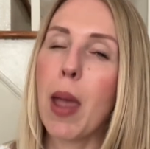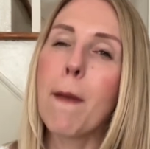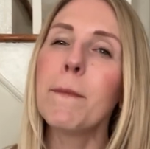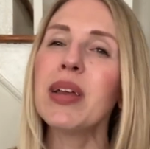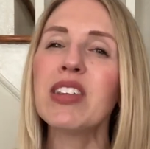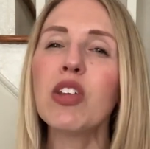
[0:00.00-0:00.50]

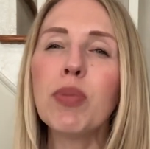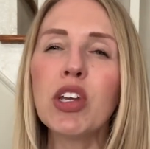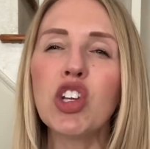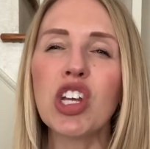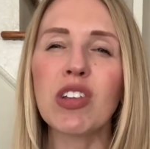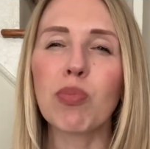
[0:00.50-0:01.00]

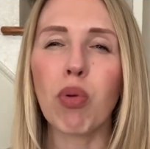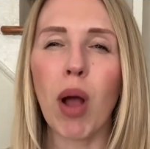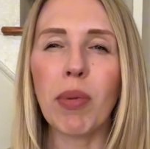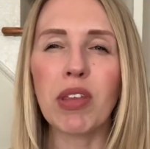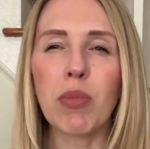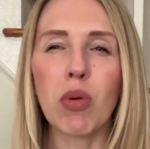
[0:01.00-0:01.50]
Mitsubishi is
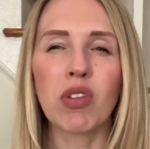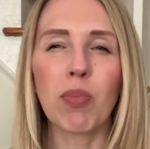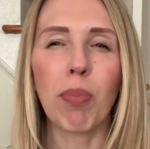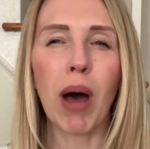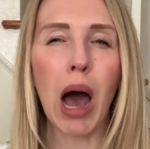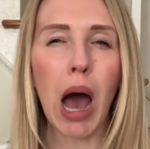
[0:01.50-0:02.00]
probably the most
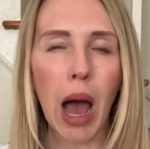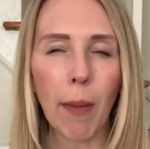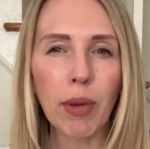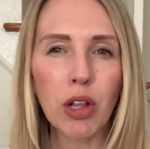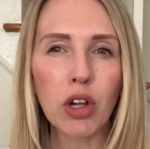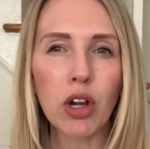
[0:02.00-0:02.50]

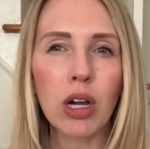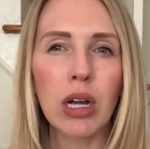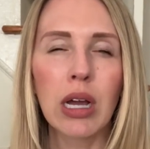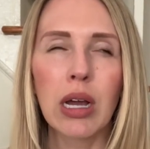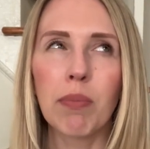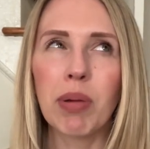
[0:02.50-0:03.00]
popular,
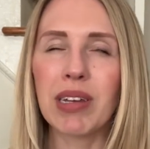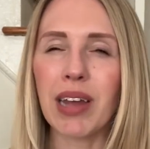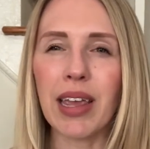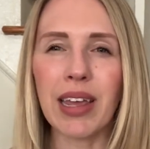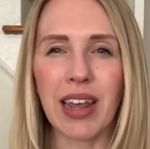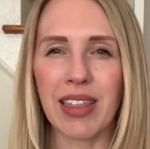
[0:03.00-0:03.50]
but
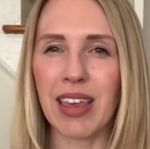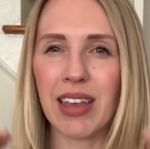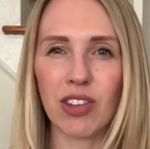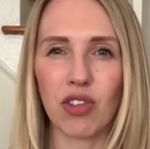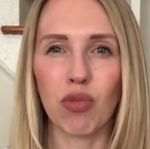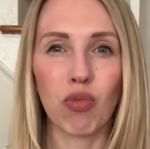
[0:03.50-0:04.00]
Daikin I think
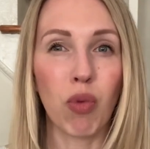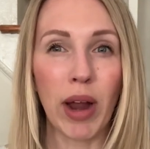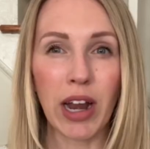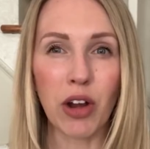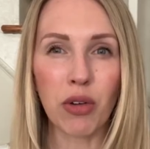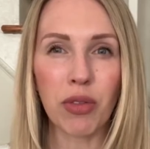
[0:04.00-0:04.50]
is right
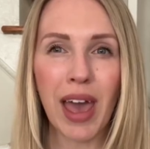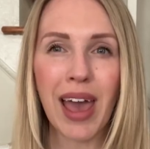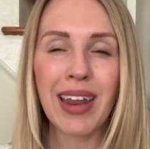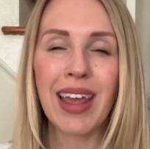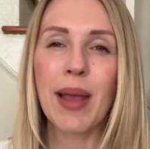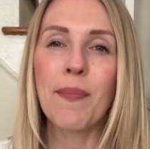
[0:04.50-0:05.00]
under
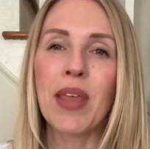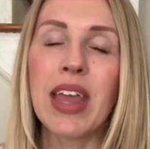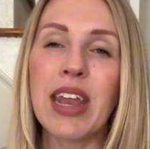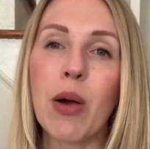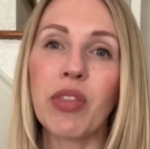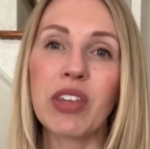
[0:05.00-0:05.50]
that.
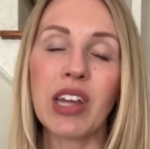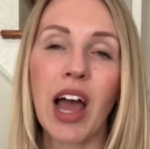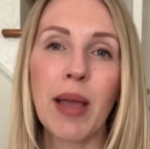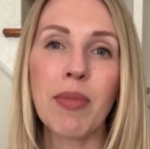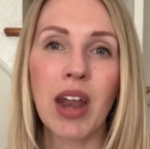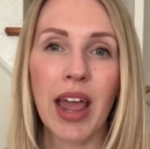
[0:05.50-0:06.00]
Now at the
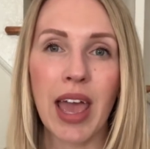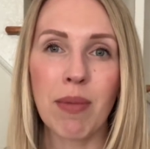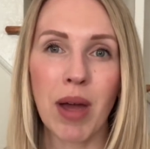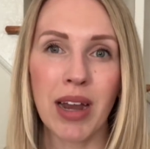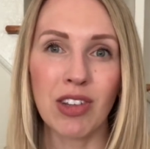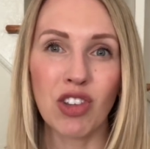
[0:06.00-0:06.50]
time that I had
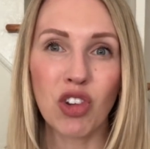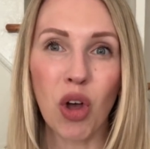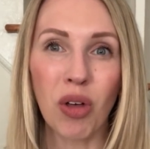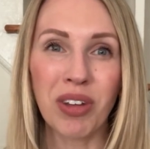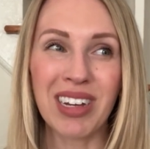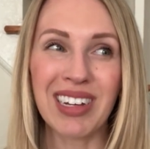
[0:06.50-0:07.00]
mine
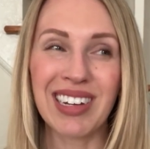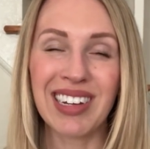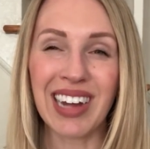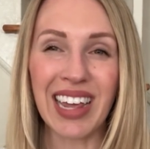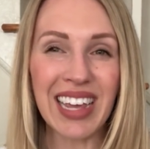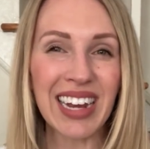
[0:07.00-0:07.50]
installed,
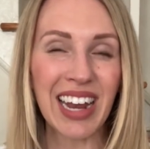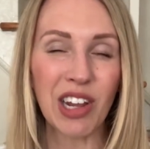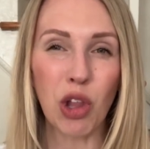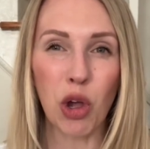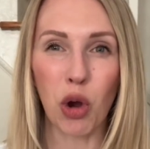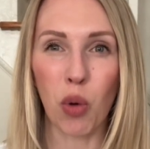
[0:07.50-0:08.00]
Daikin had a
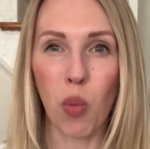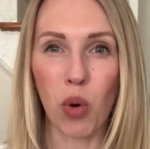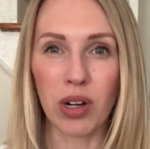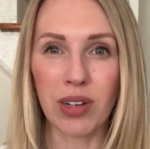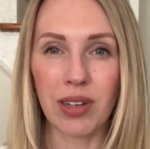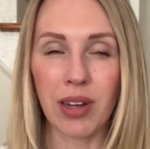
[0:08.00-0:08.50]
longer
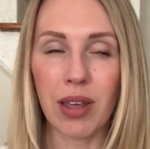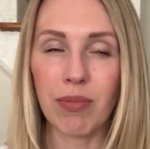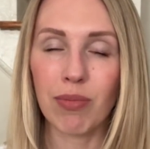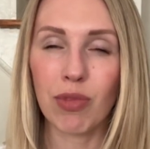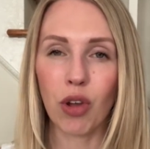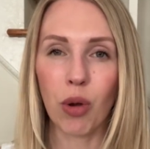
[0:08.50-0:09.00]

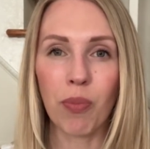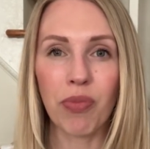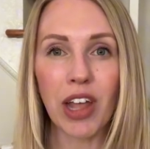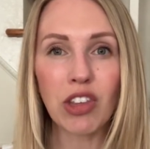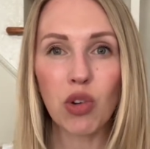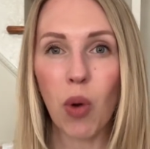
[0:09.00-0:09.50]
warranty, so
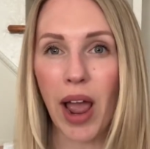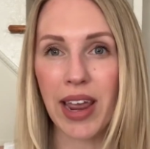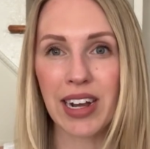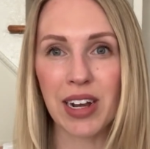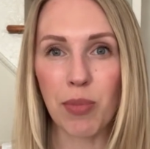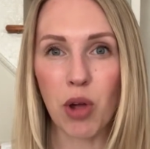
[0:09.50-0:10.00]
that's who I
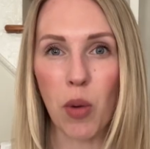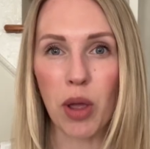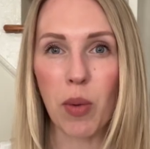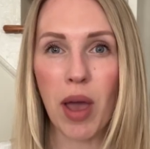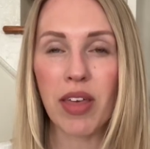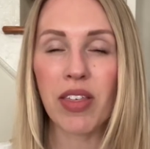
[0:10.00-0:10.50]
ended up
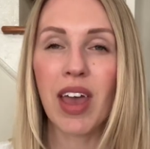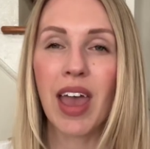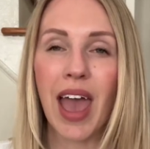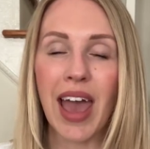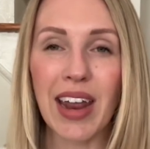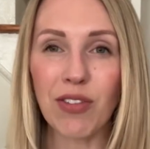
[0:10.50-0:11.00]
going with.
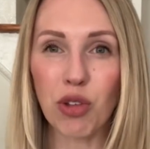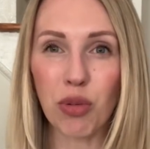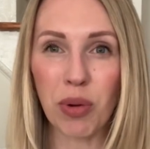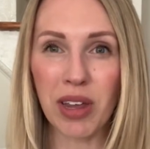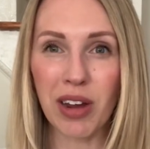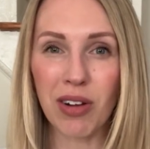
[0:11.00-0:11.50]
And after
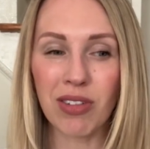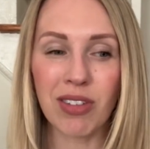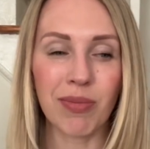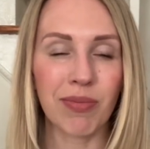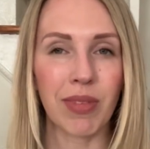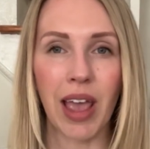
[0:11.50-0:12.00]
3
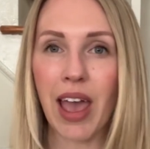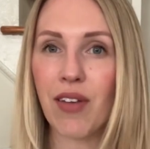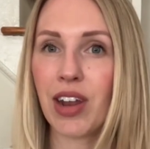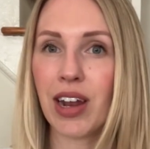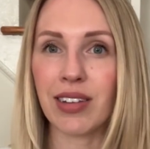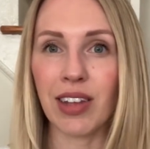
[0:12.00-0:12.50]
years, I
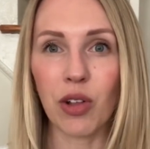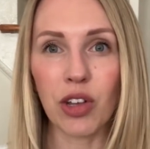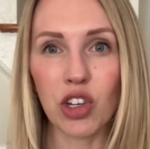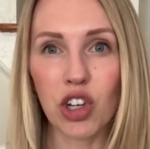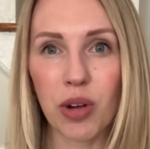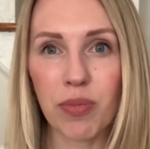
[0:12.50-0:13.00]
haven't had a single
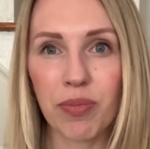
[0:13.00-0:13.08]
issue.